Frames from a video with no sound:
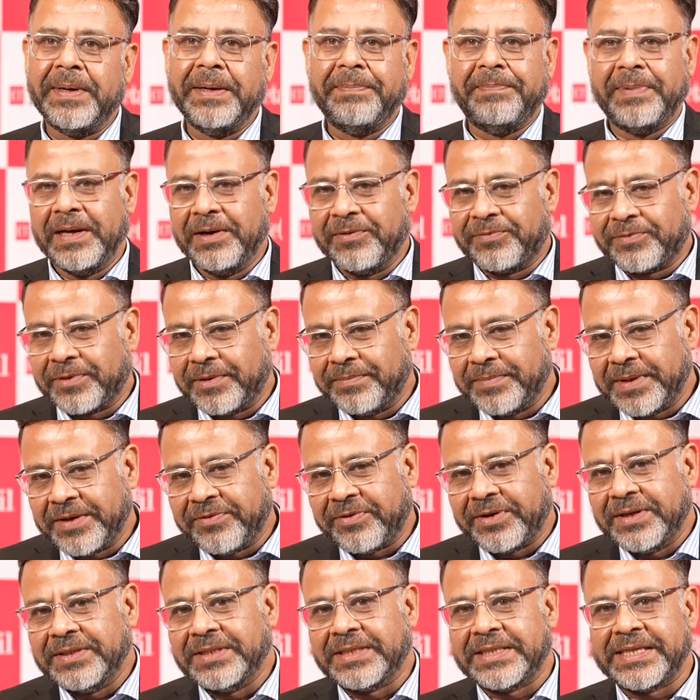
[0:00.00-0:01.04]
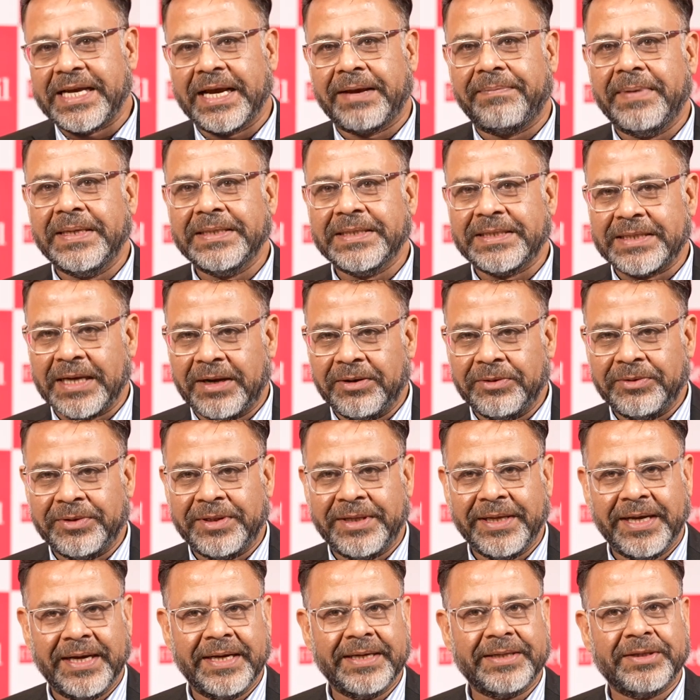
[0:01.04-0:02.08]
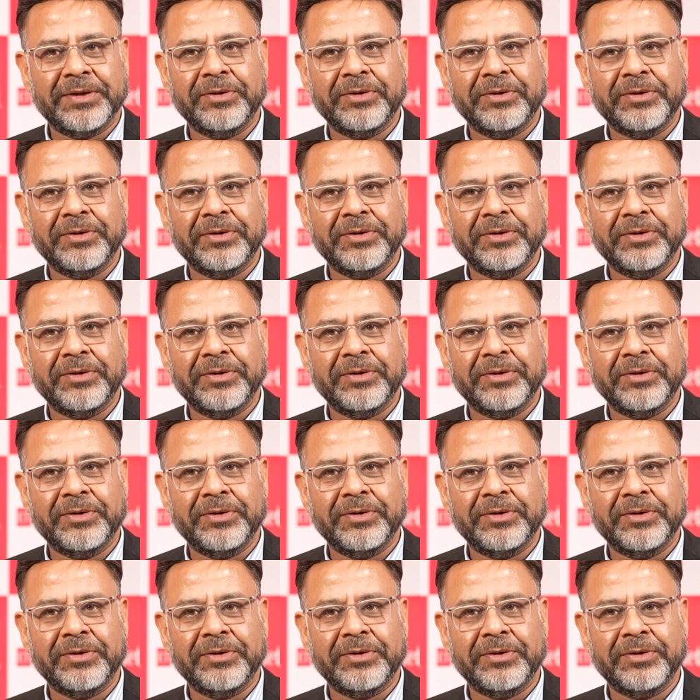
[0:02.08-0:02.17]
people from different segments out there.